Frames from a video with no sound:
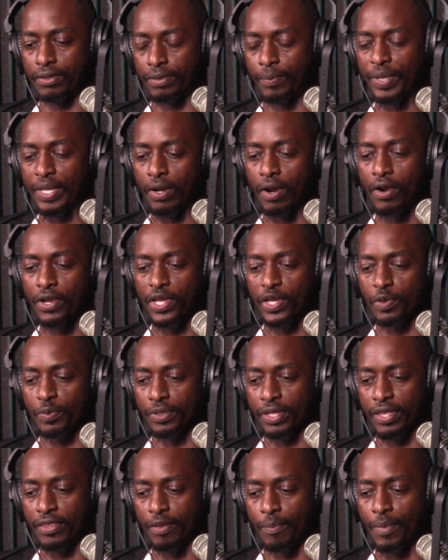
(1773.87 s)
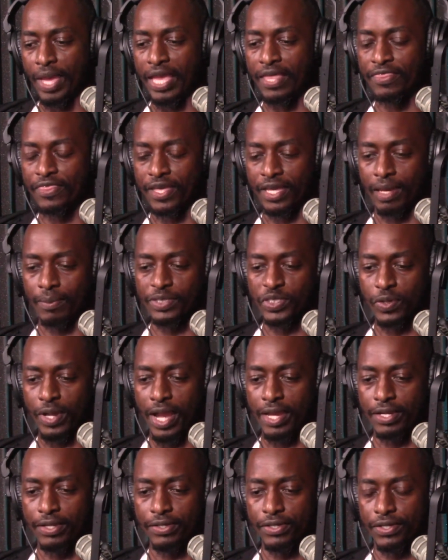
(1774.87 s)
mean, arguably the main thing I'm
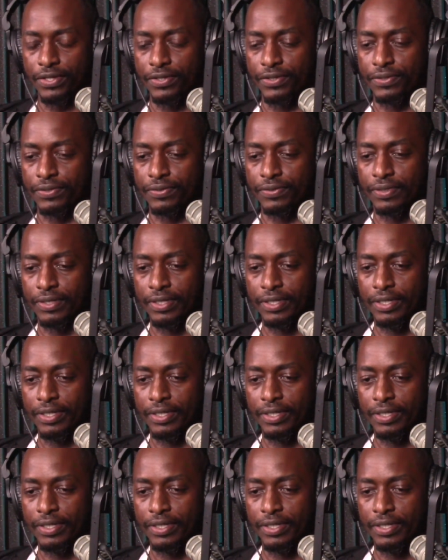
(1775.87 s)
trying to do